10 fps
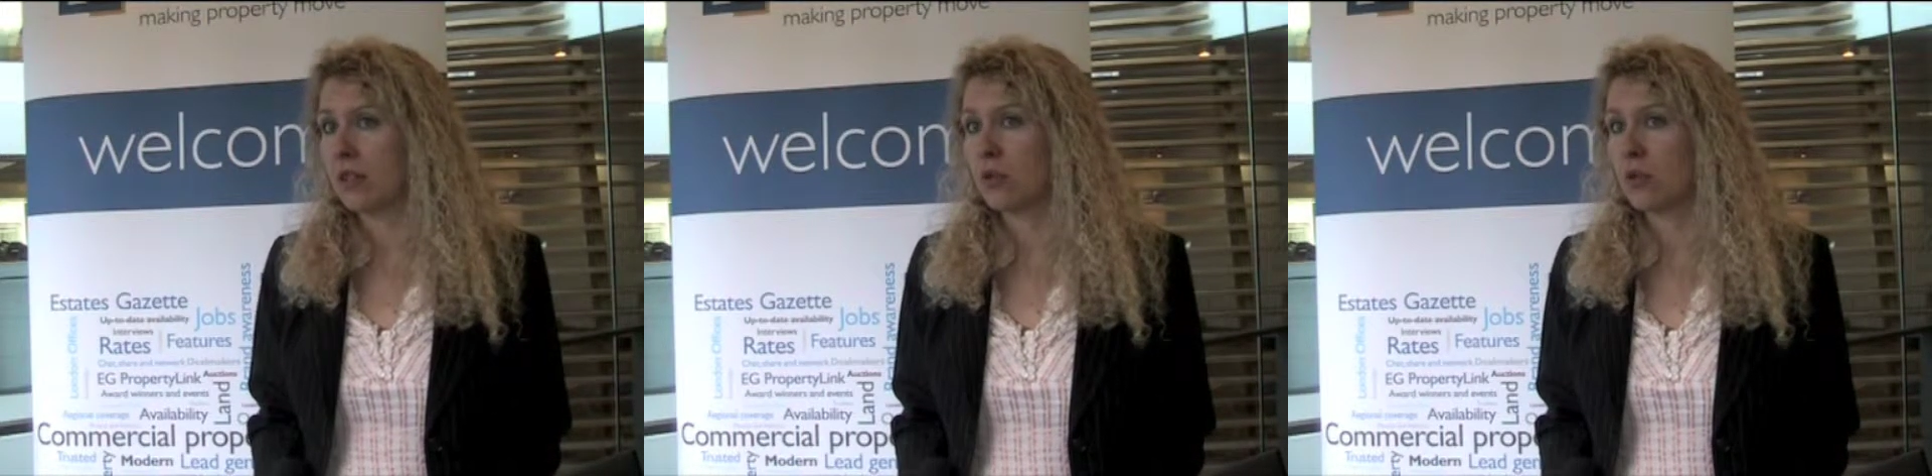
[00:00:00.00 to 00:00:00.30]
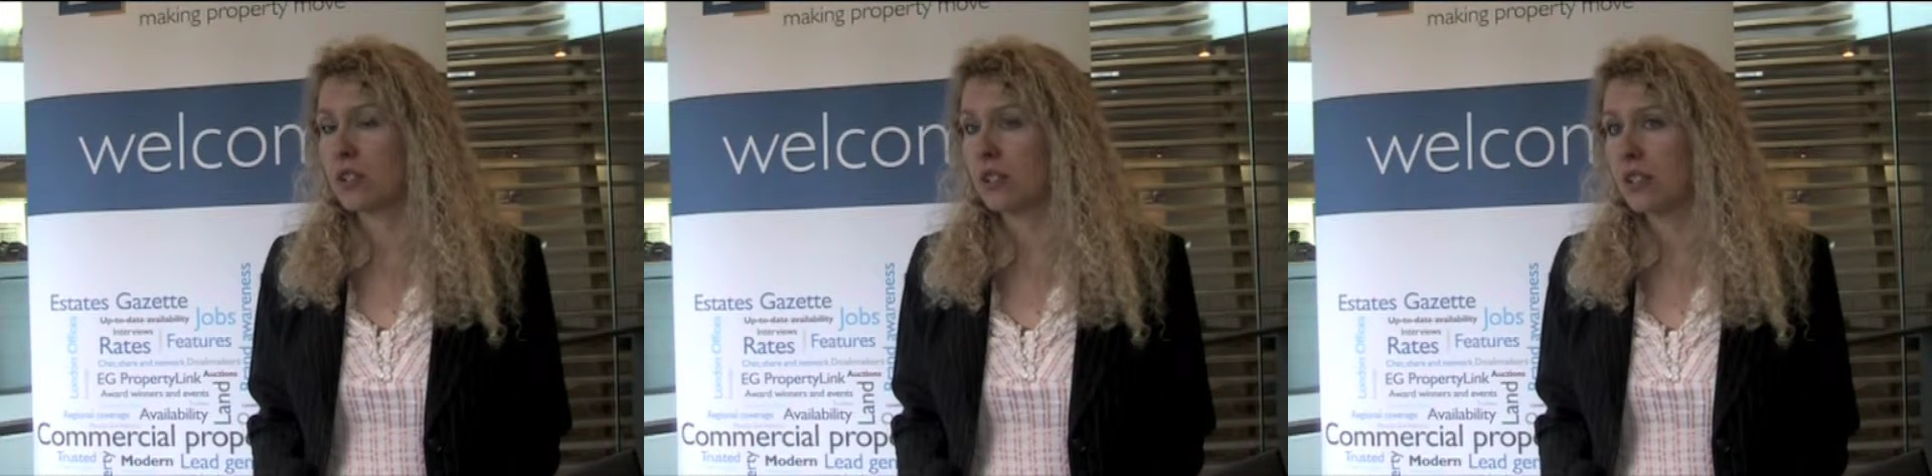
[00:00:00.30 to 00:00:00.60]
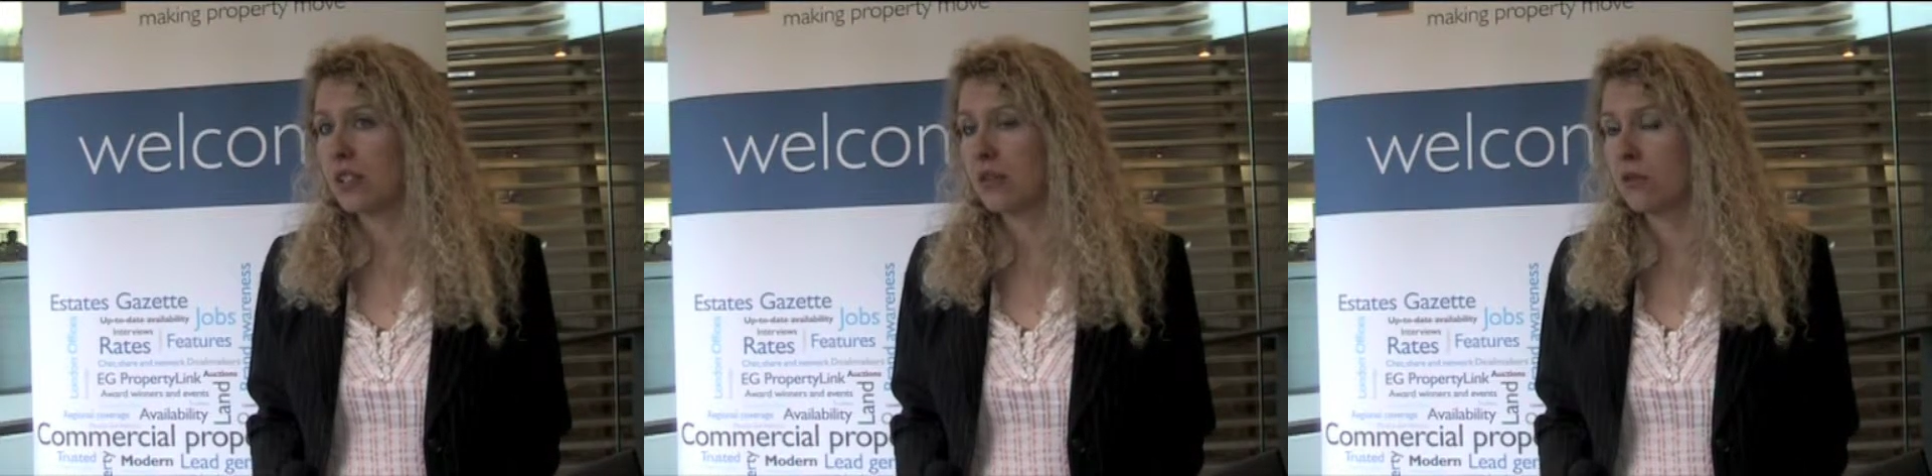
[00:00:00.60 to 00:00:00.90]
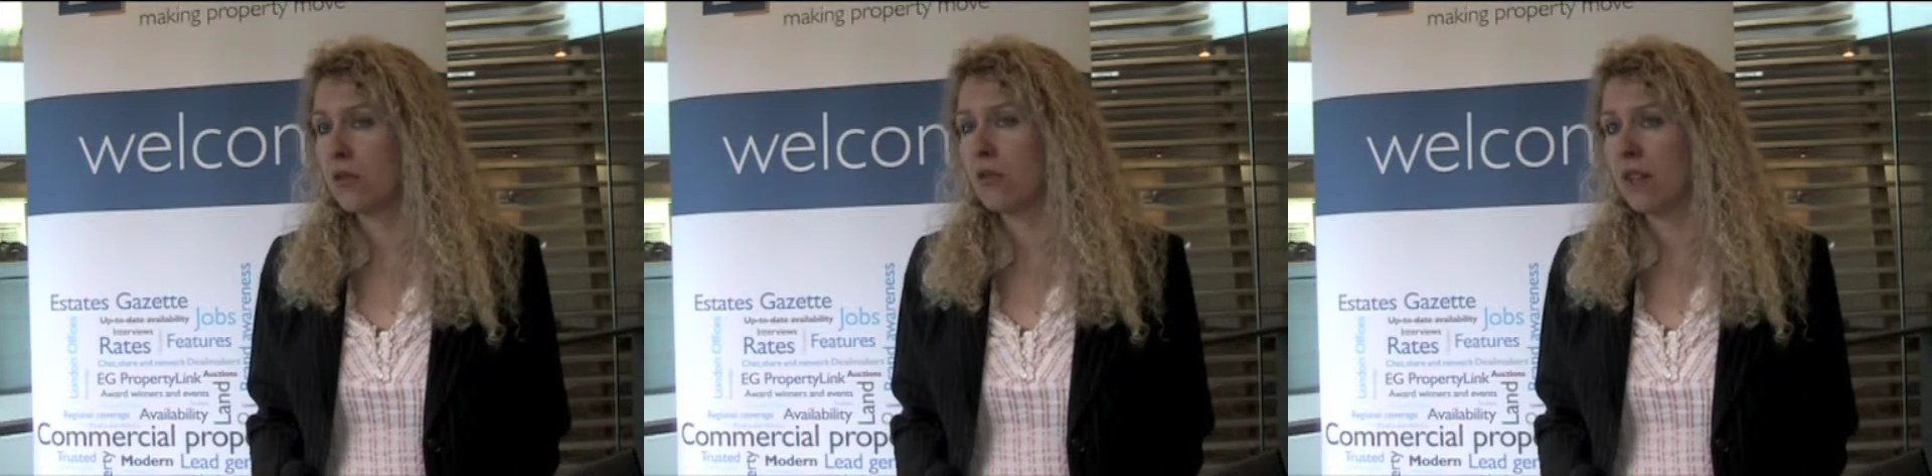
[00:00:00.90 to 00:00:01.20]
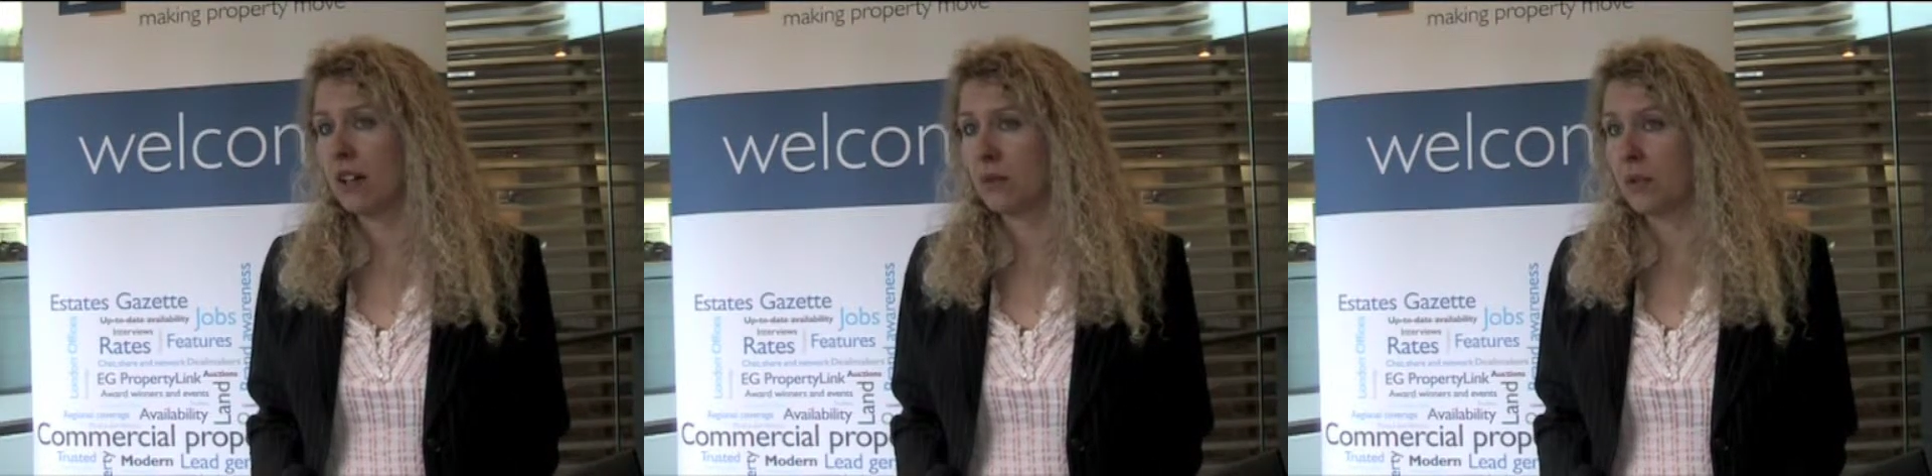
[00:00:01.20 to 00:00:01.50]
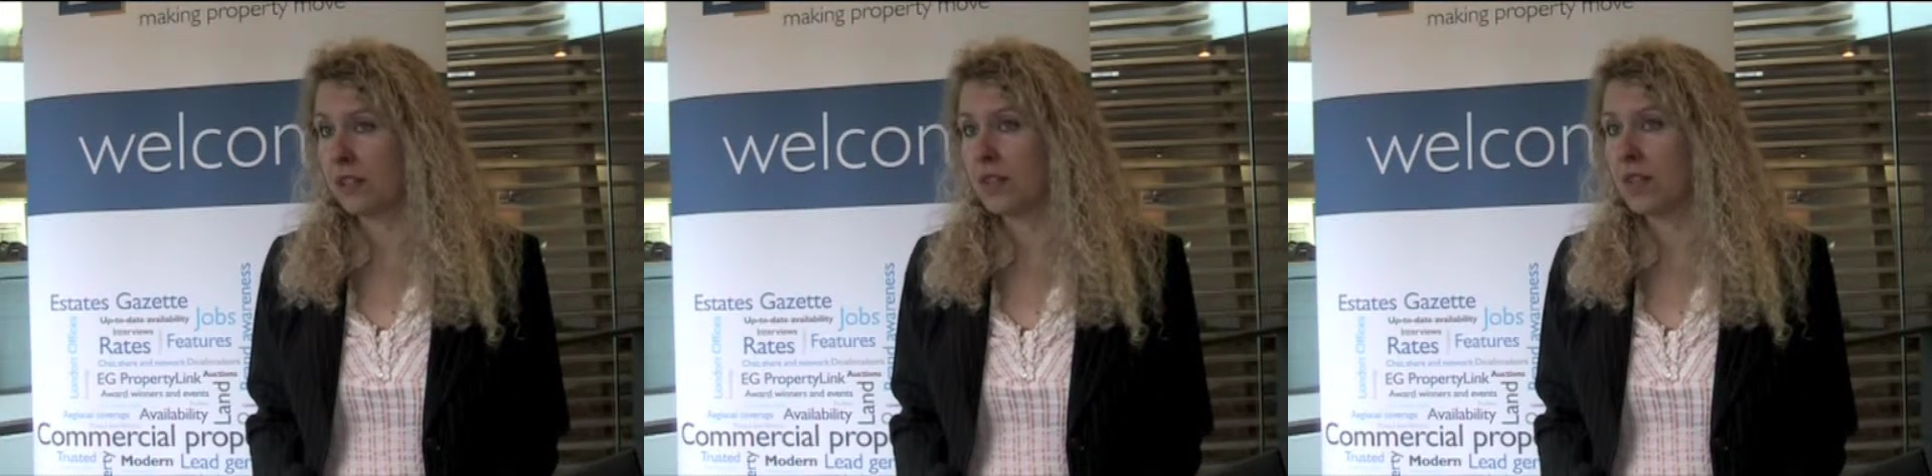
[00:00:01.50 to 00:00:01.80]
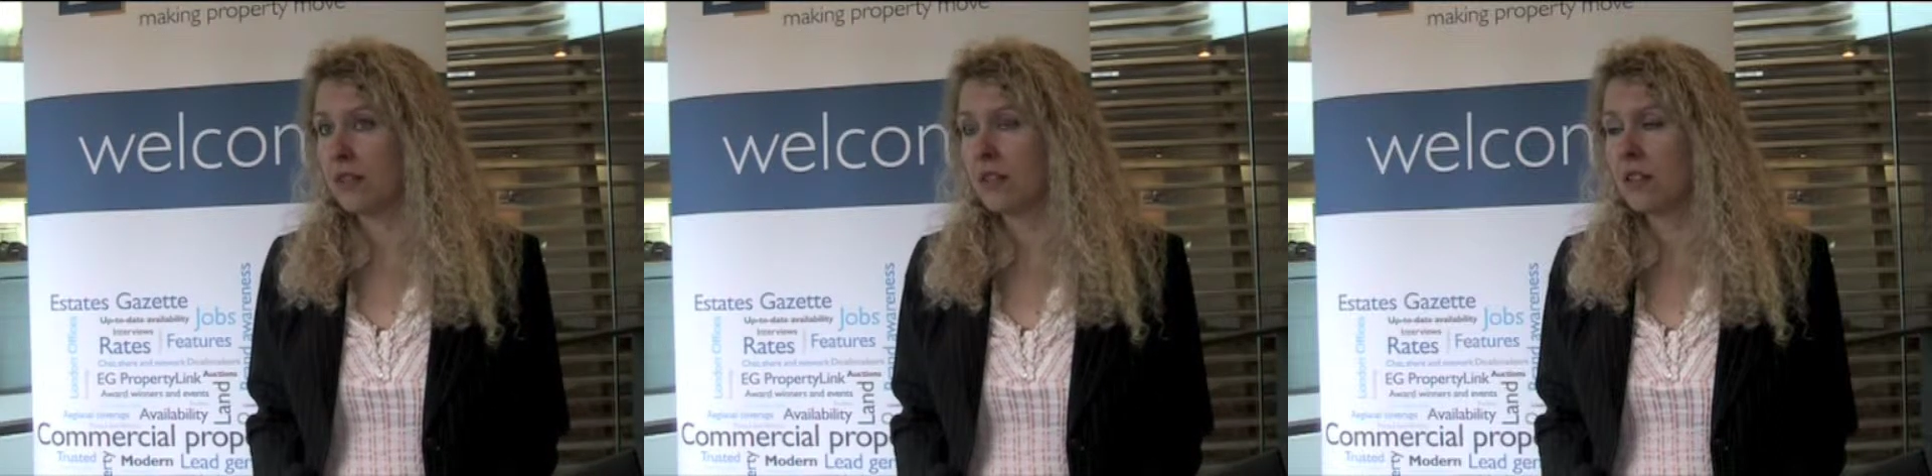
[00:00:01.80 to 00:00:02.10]
So City Core and West
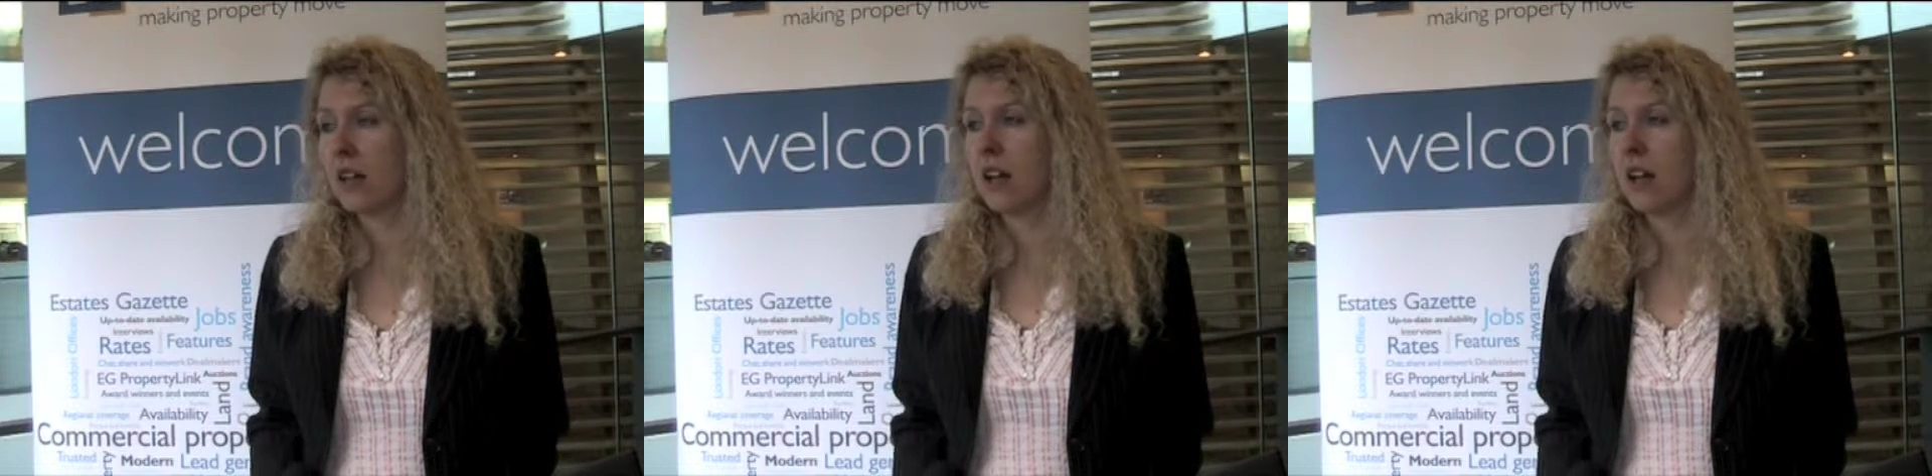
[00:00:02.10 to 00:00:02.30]
End,